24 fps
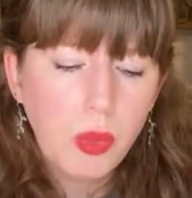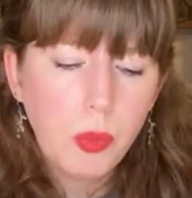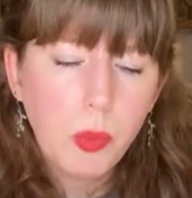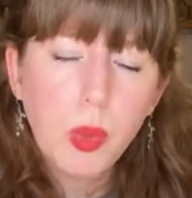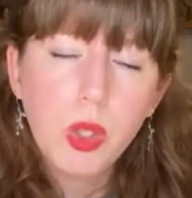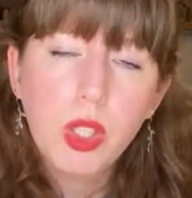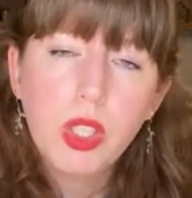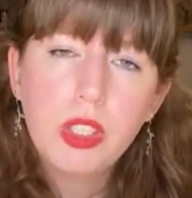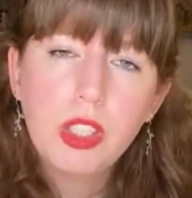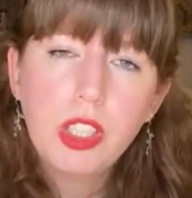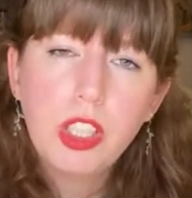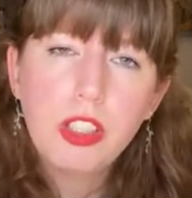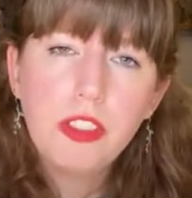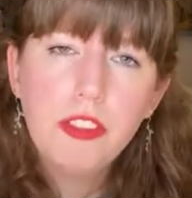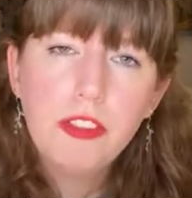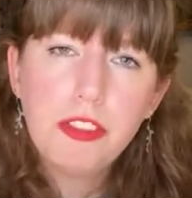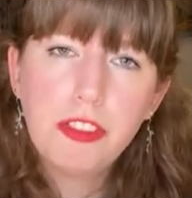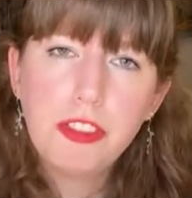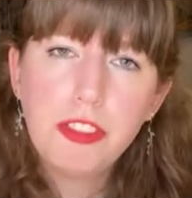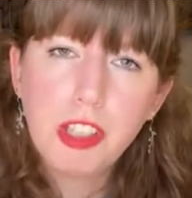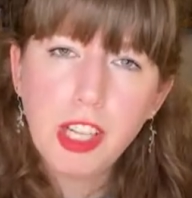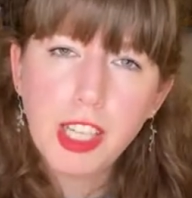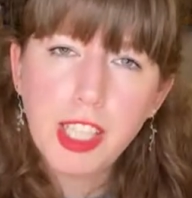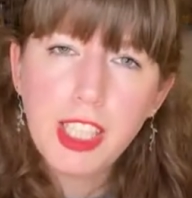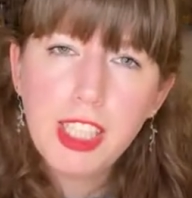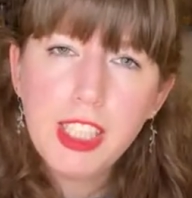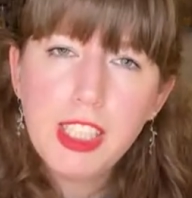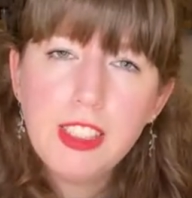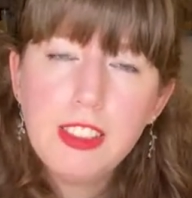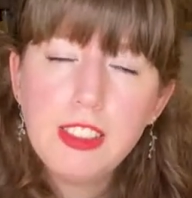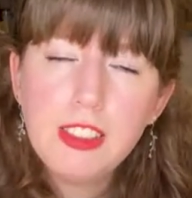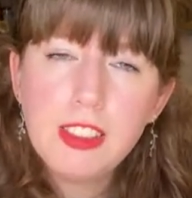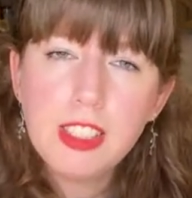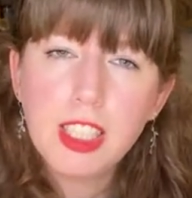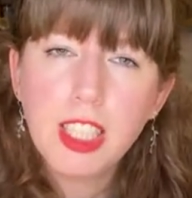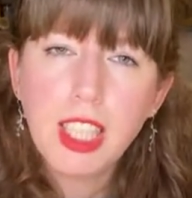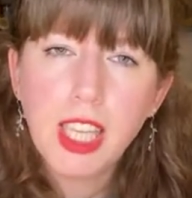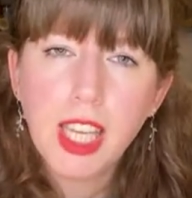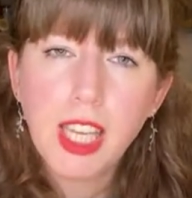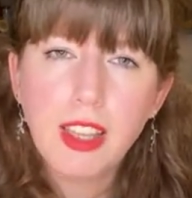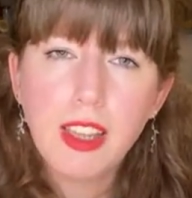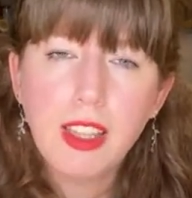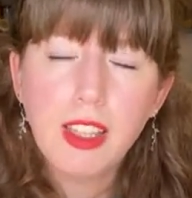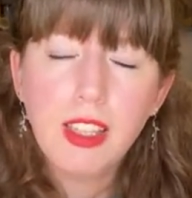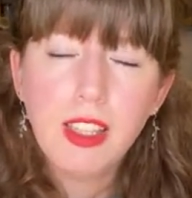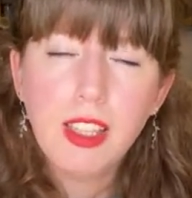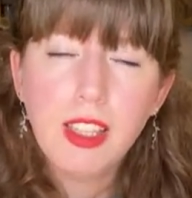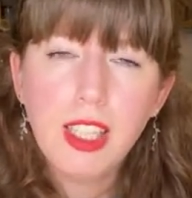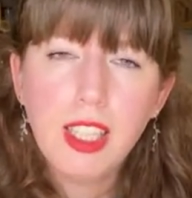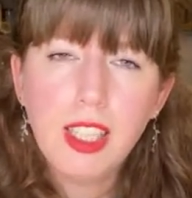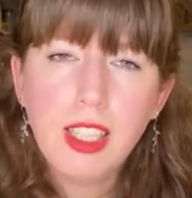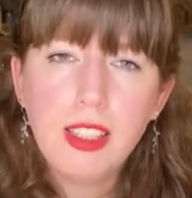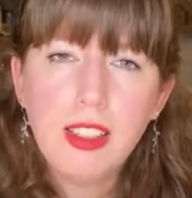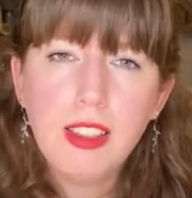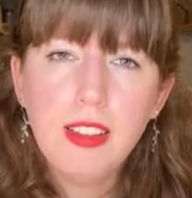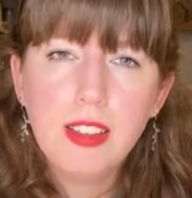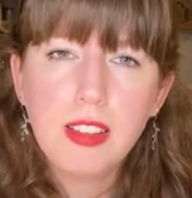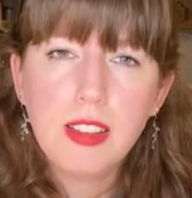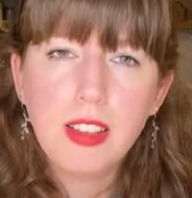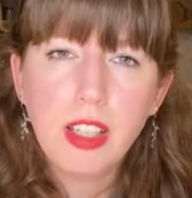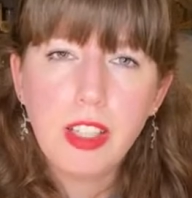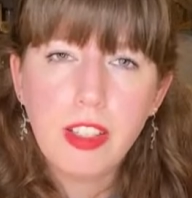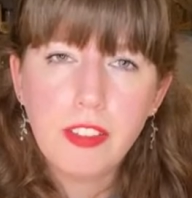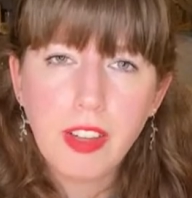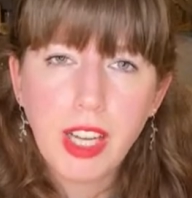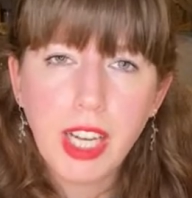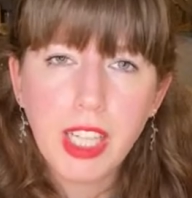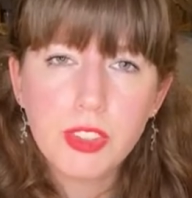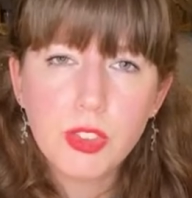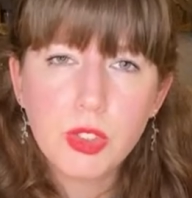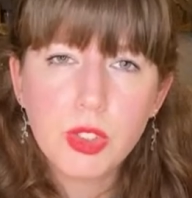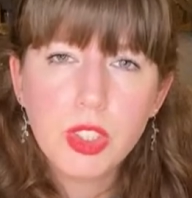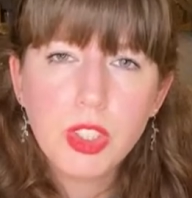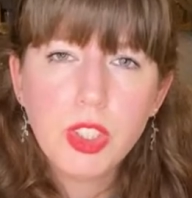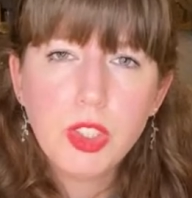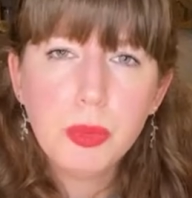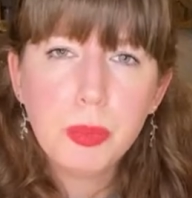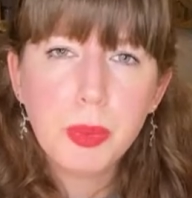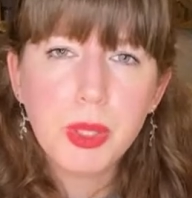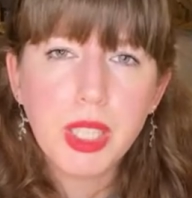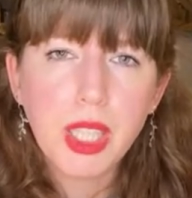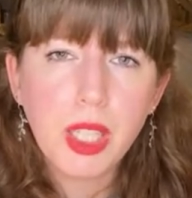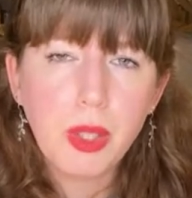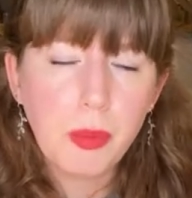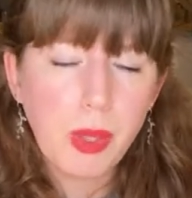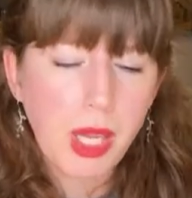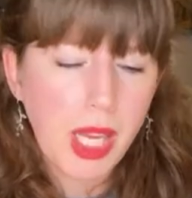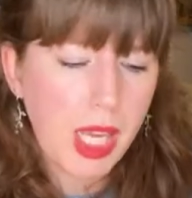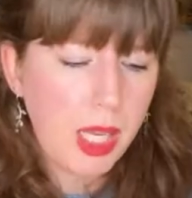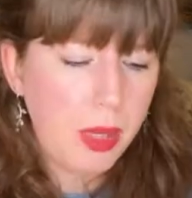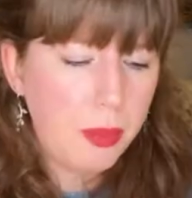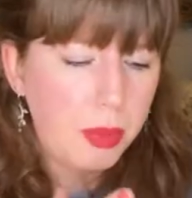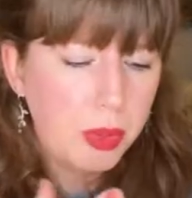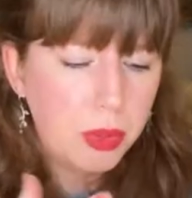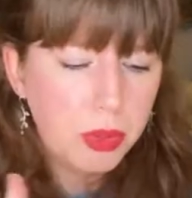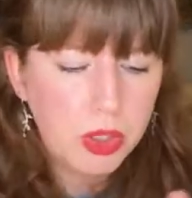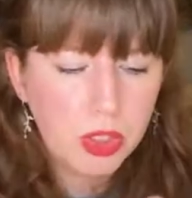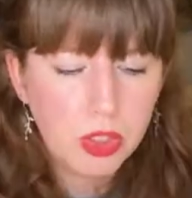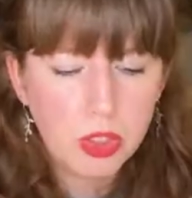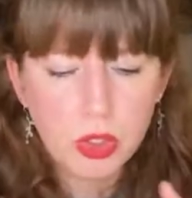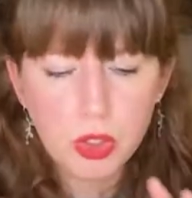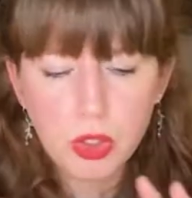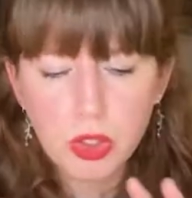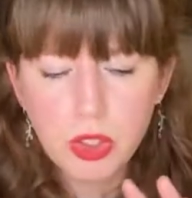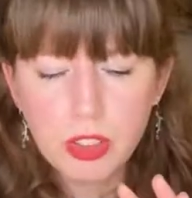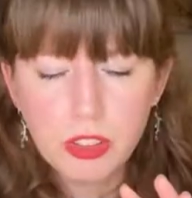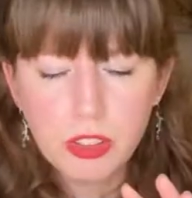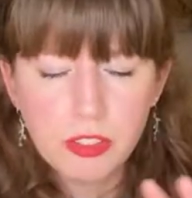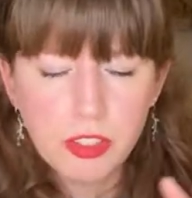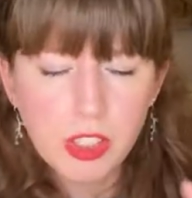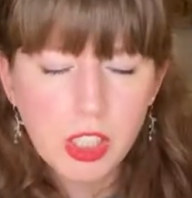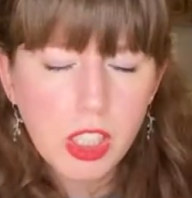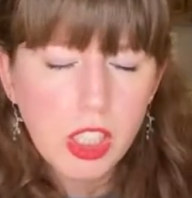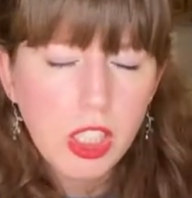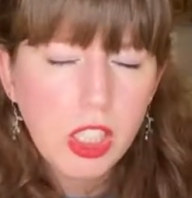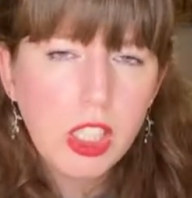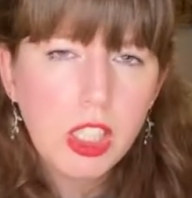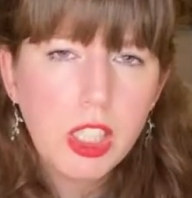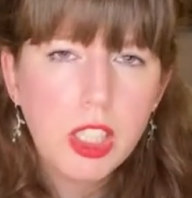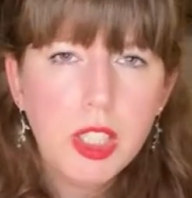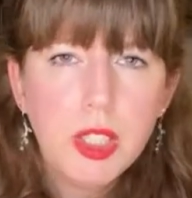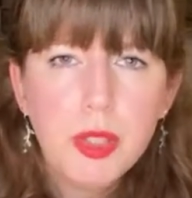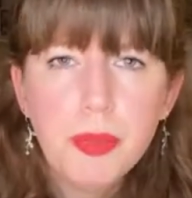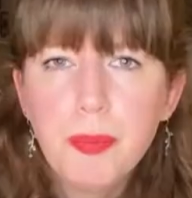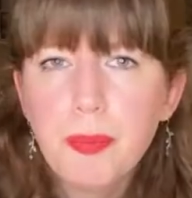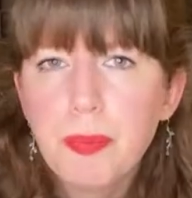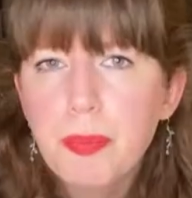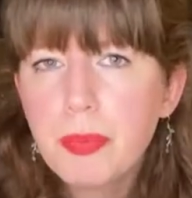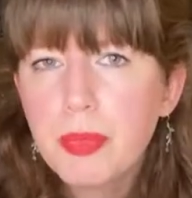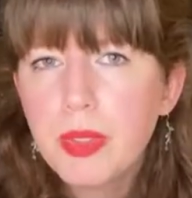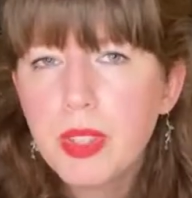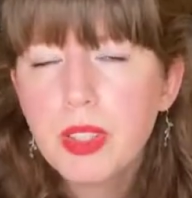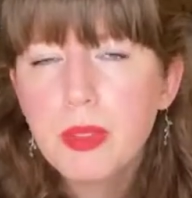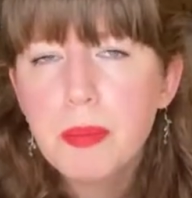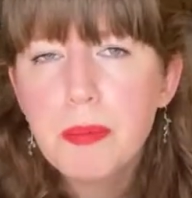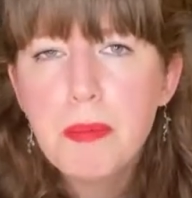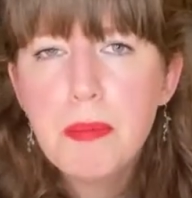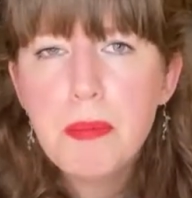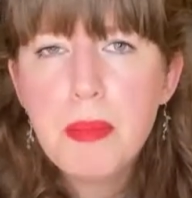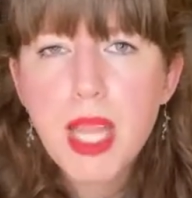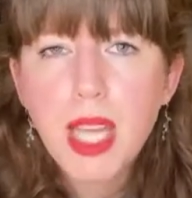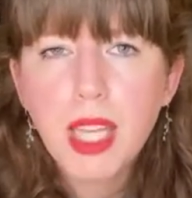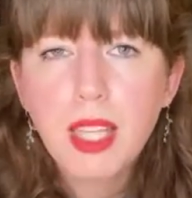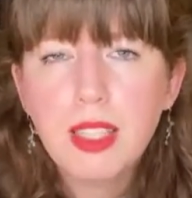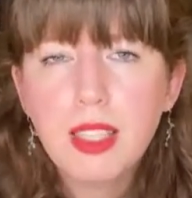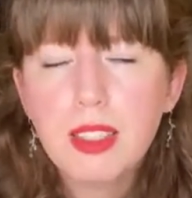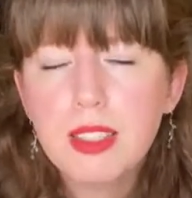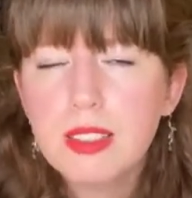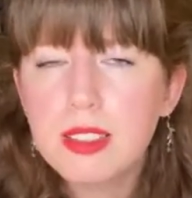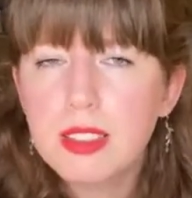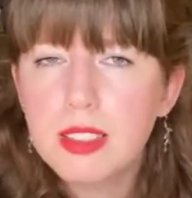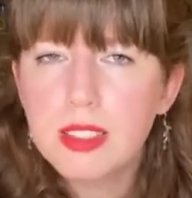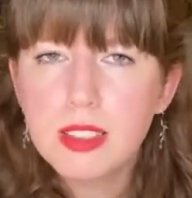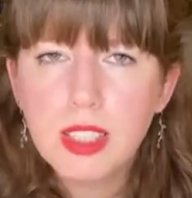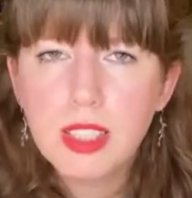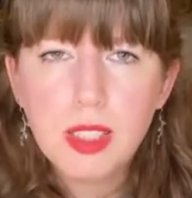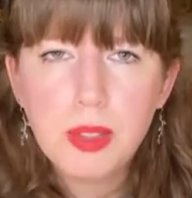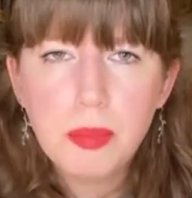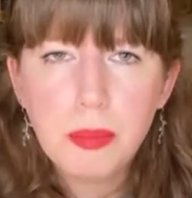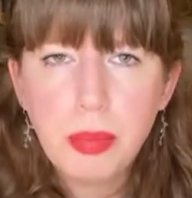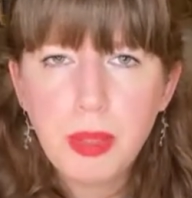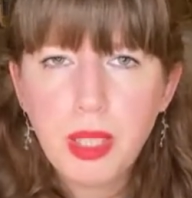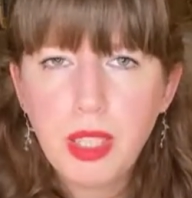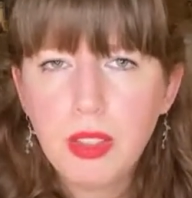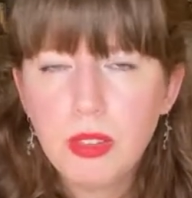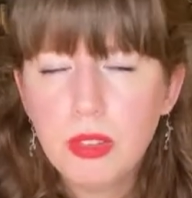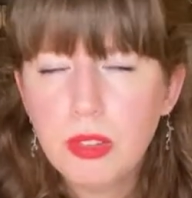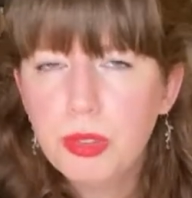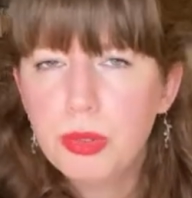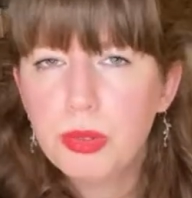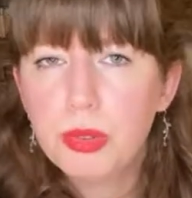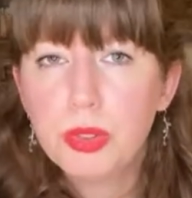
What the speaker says: weren't confined together inside of hadrons, but they were able to sort of mix and be all